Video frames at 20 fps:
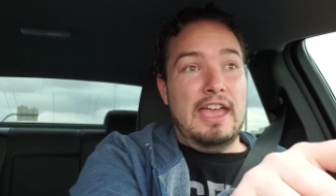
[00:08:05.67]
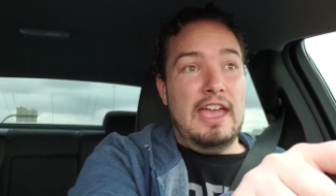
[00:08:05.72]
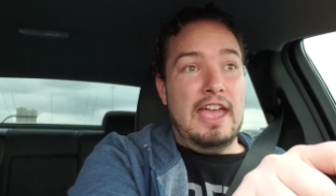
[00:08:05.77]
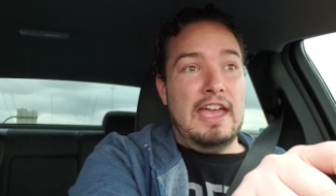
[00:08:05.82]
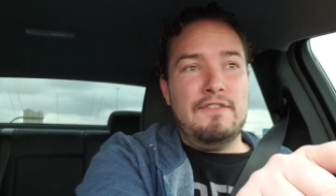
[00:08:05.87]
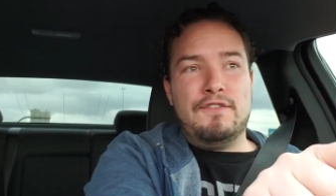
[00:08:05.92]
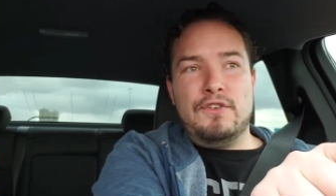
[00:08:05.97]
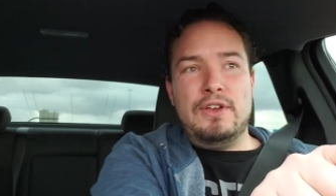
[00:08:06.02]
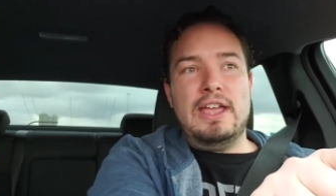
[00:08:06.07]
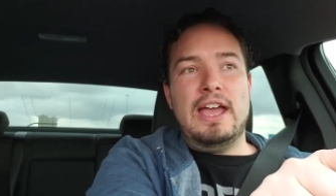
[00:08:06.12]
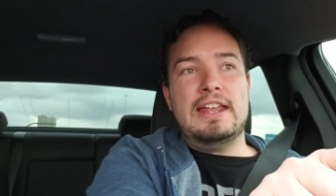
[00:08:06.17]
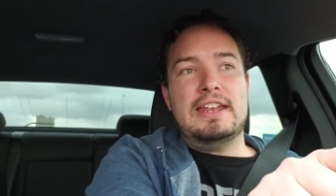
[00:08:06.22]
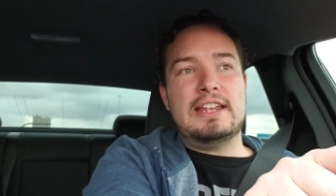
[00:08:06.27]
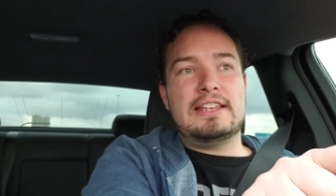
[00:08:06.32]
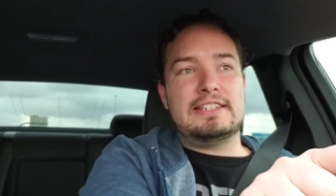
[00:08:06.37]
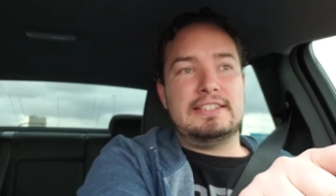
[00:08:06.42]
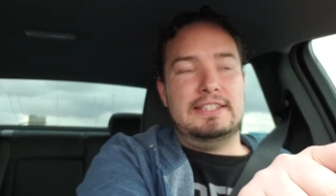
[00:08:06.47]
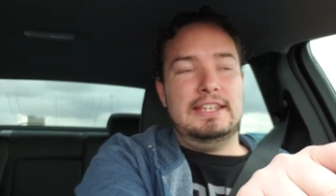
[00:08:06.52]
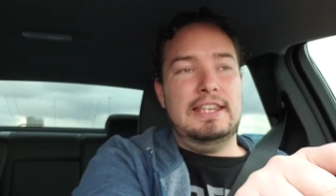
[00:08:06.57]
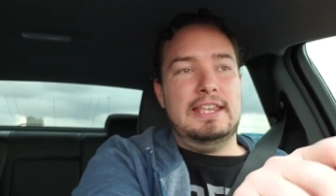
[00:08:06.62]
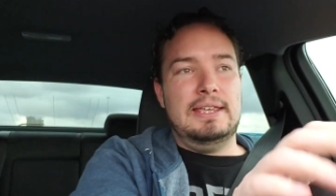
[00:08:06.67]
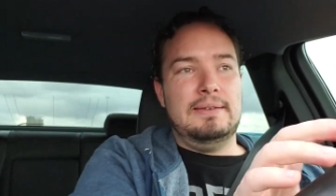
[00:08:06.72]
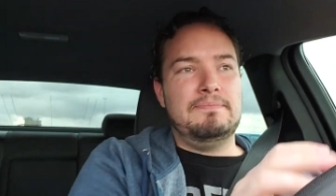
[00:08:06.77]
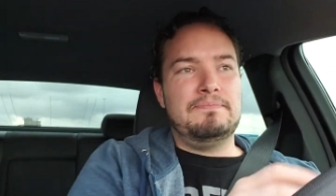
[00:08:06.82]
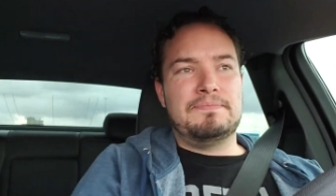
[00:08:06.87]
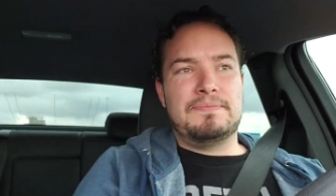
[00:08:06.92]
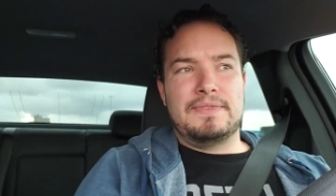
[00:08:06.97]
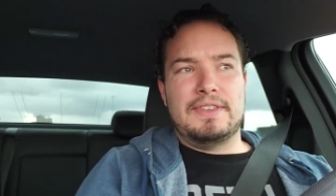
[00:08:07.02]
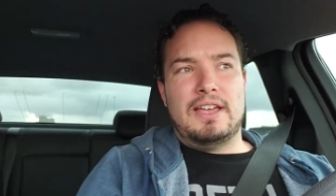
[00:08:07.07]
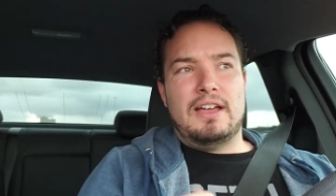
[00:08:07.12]
Every NXT,
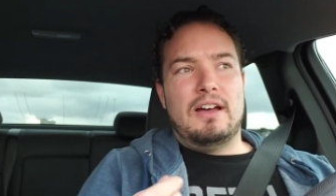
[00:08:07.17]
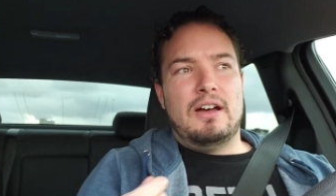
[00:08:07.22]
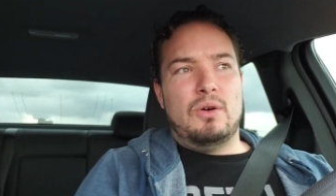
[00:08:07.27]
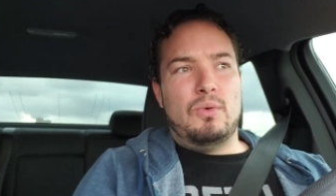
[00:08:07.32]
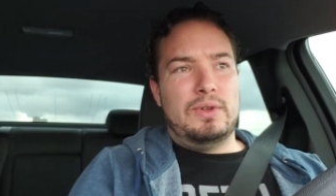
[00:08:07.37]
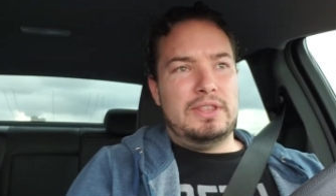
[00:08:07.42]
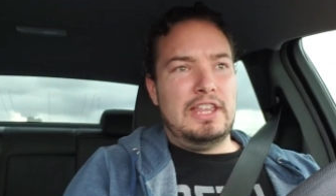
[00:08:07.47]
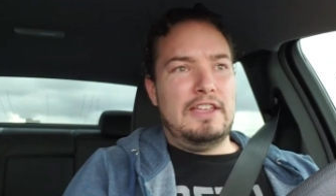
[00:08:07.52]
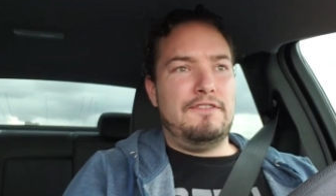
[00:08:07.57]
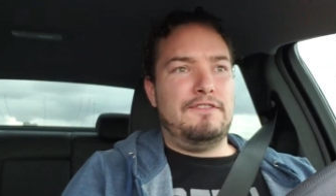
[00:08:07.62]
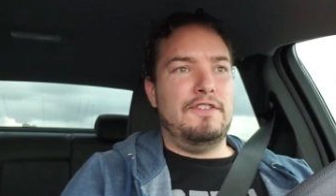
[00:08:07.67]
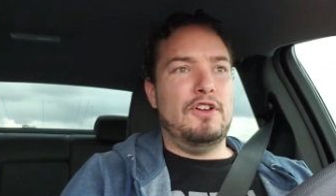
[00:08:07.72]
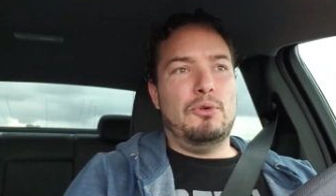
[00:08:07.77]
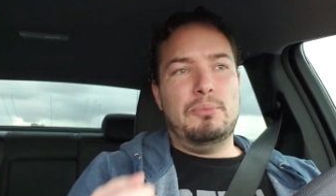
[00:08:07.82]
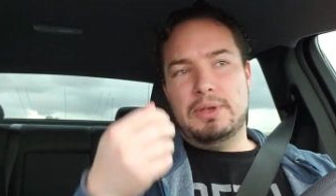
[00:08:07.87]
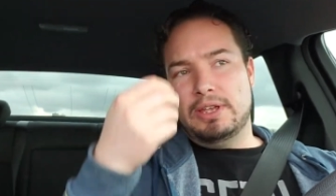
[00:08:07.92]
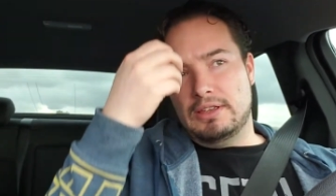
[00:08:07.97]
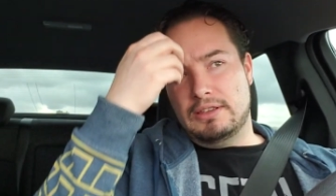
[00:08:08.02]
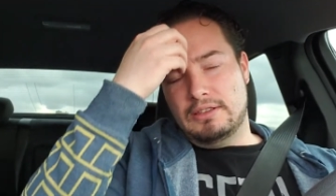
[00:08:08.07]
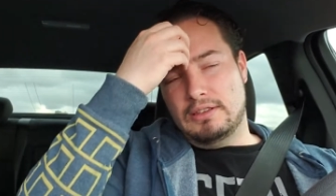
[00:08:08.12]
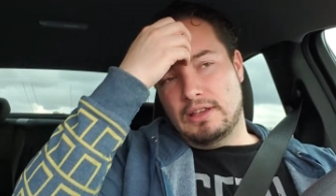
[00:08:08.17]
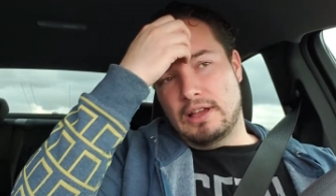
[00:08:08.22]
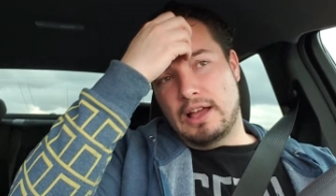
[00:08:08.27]
when they film it,